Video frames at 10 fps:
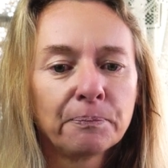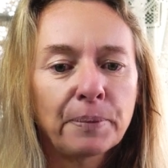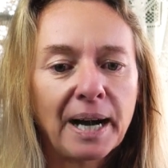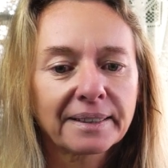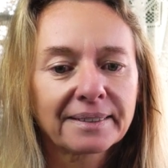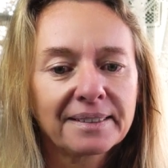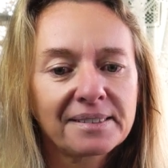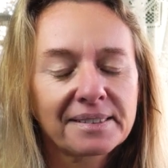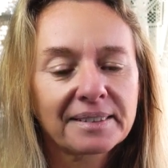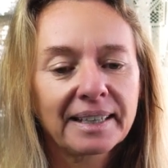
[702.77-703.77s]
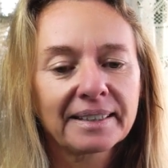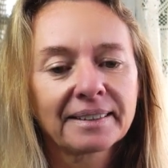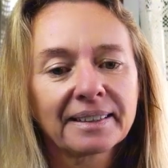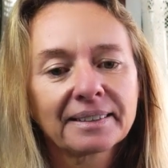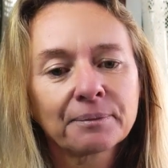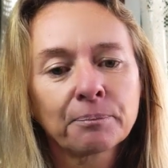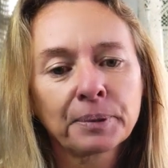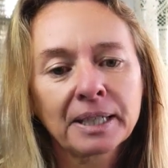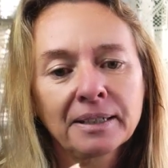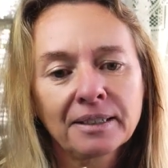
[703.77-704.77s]
patterns and
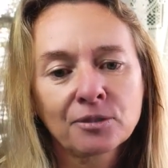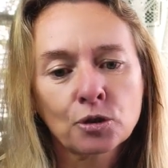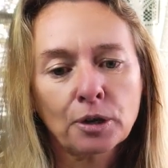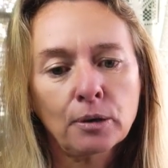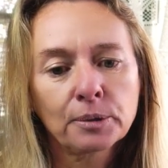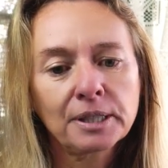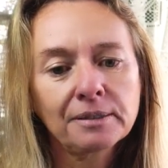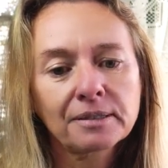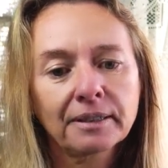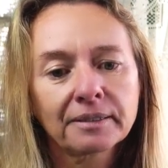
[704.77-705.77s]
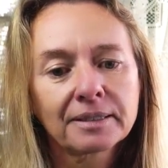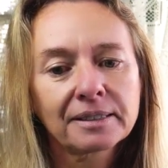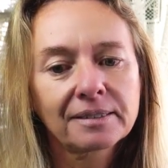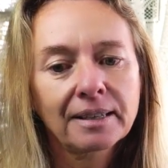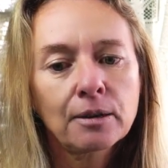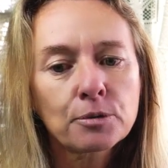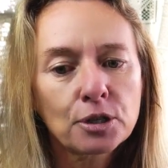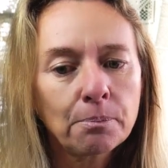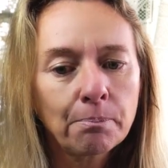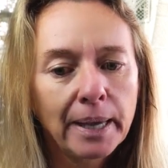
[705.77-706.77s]
bigger drawings, and this is how
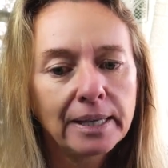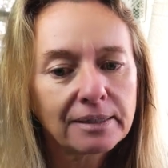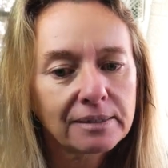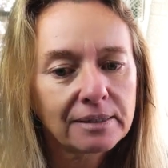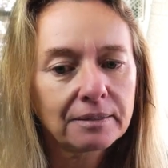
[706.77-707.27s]
she makes